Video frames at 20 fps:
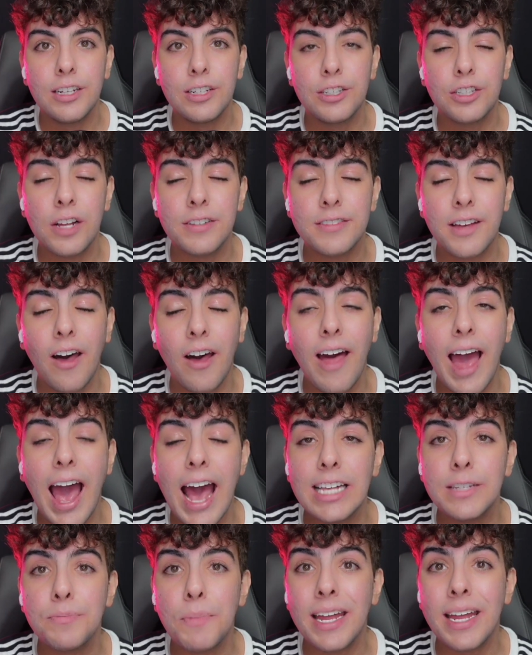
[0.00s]
Chantal
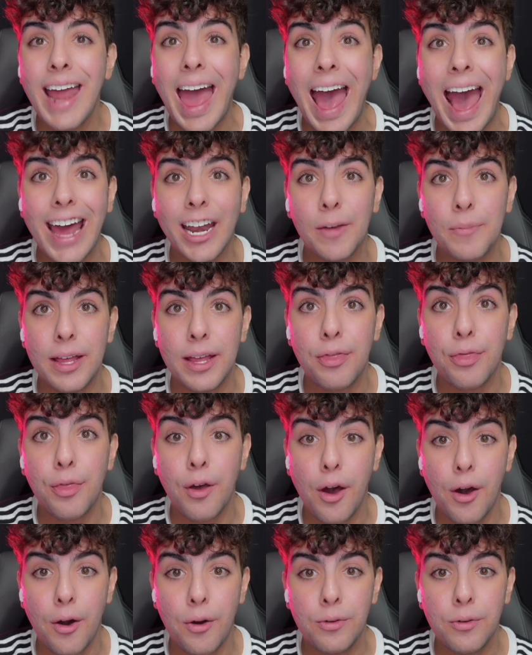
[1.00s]
has been adamant,
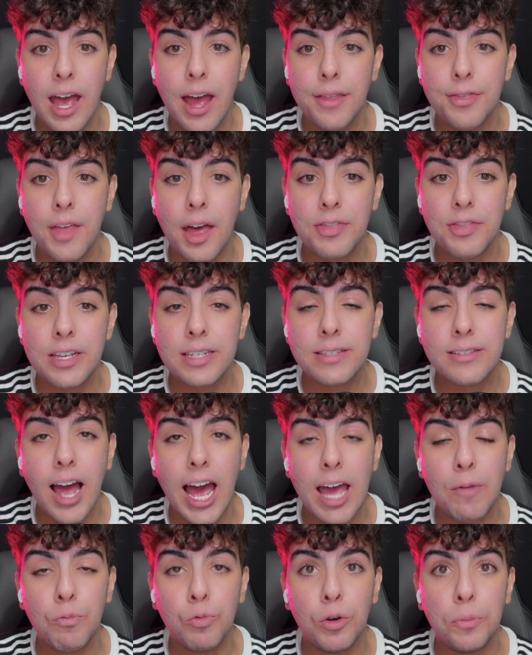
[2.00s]
though, that this
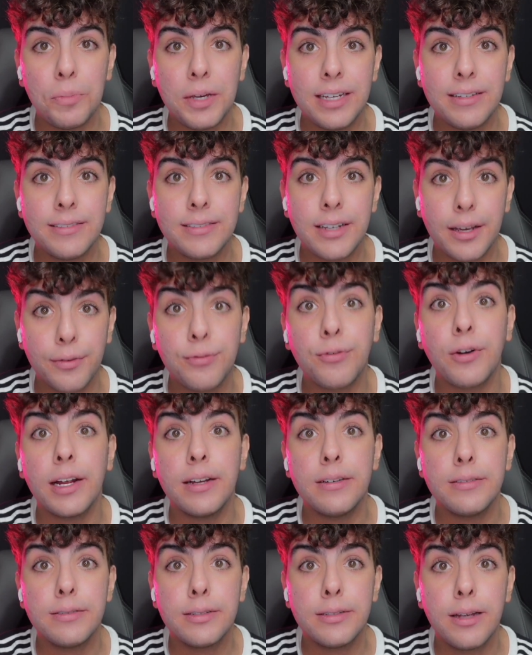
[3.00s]
time will be
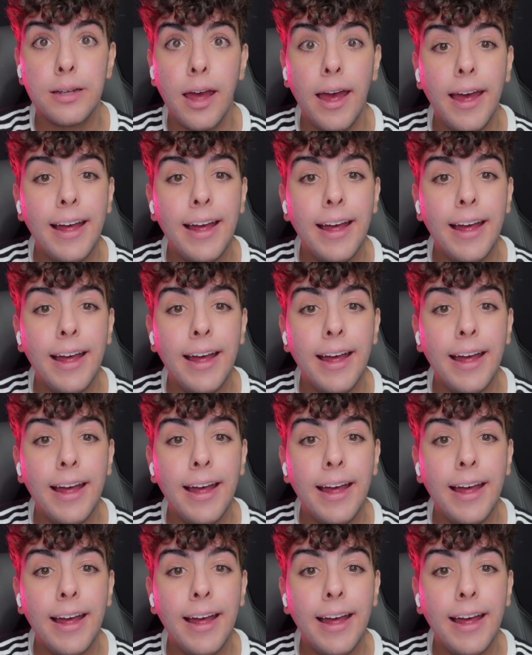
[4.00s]
different.